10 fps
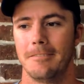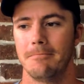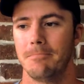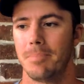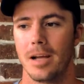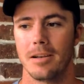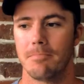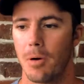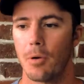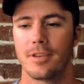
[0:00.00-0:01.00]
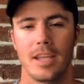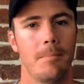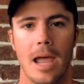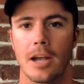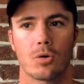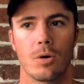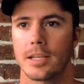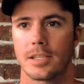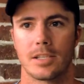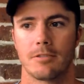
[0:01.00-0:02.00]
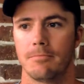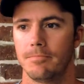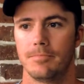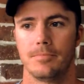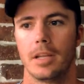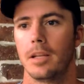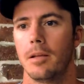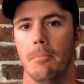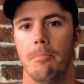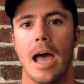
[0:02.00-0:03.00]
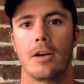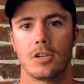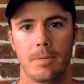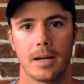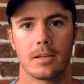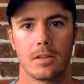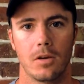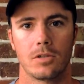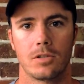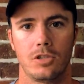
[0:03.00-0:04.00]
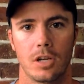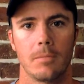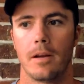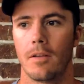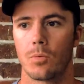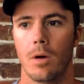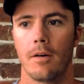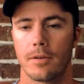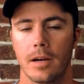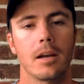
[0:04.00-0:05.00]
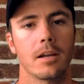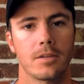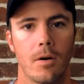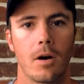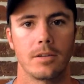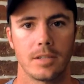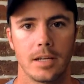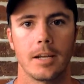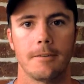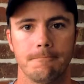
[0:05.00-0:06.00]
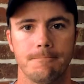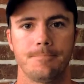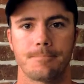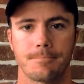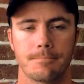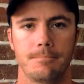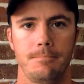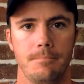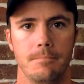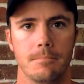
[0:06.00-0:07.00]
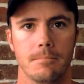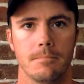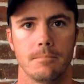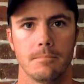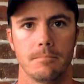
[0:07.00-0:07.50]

Um, but both Tim and Chris, mad respect to those gentlemen as well for getting as far as they did. All right.